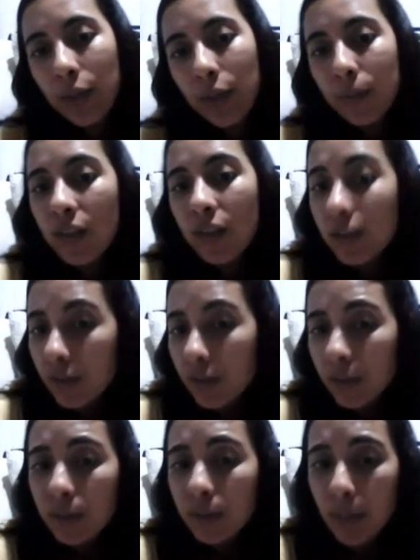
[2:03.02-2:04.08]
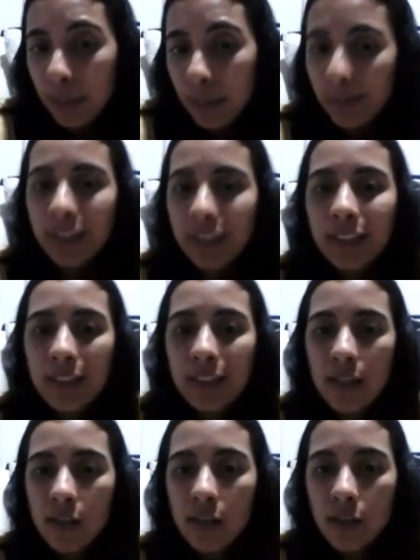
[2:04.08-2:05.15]
will master maybe
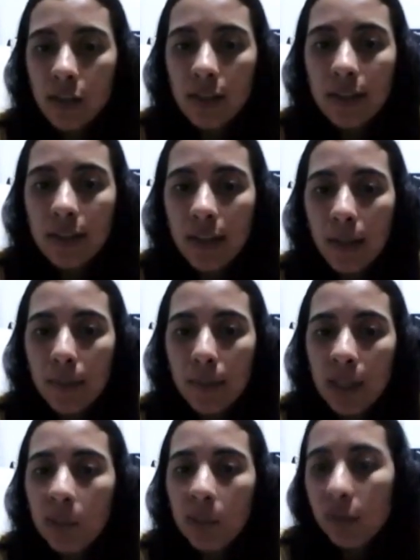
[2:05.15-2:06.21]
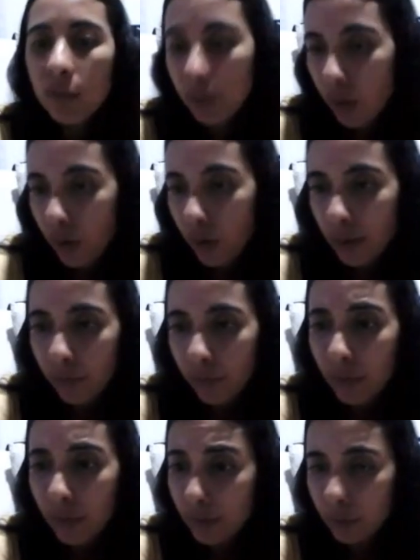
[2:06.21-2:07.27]
the essentials and be able to hold
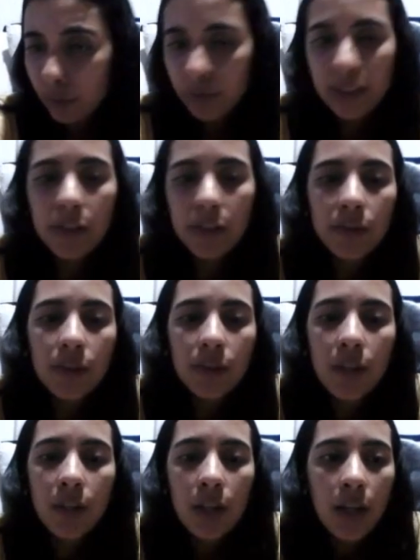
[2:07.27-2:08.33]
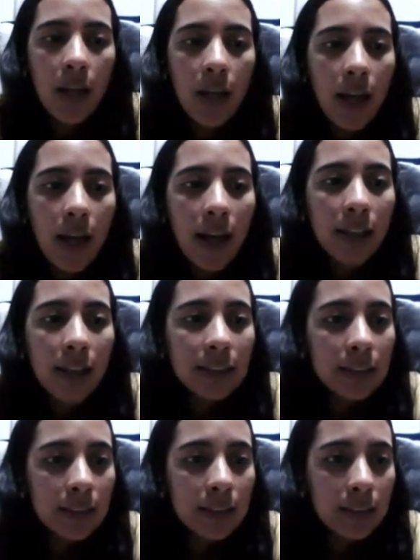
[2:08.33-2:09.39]
a free conversation.
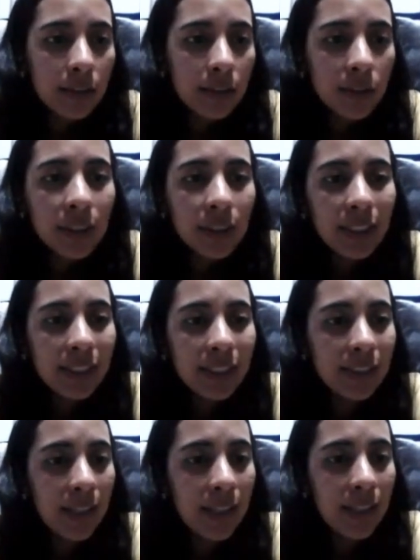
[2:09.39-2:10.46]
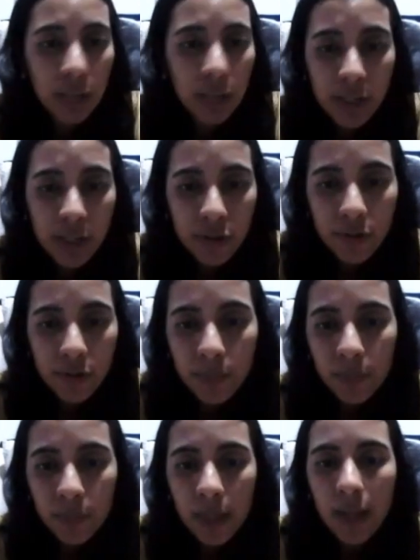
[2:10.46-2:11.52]
And third is the
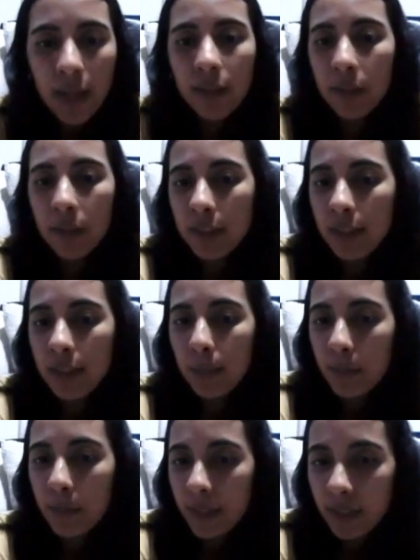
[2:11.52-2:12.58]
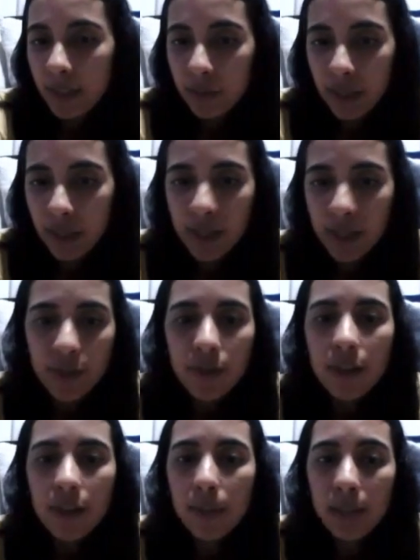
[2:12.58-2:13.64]
education, and they receive a private
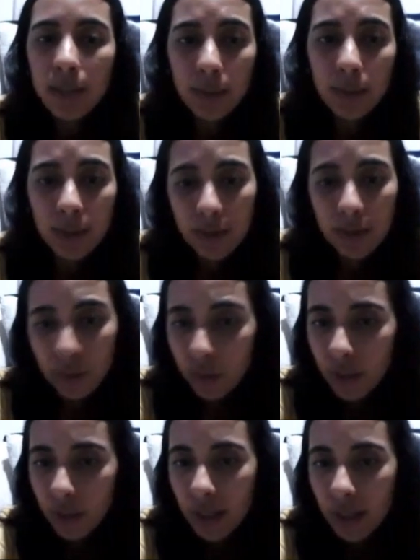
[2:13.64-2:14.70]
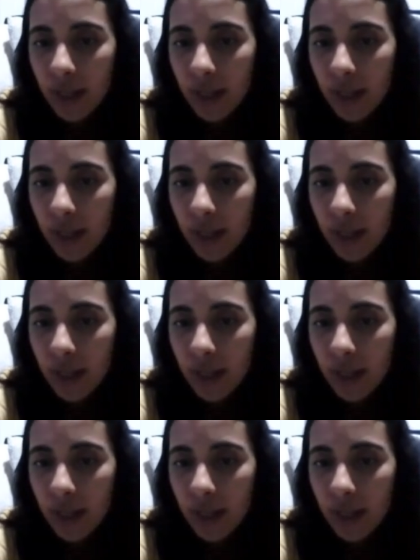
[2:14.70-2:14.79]
education in a bilingual school,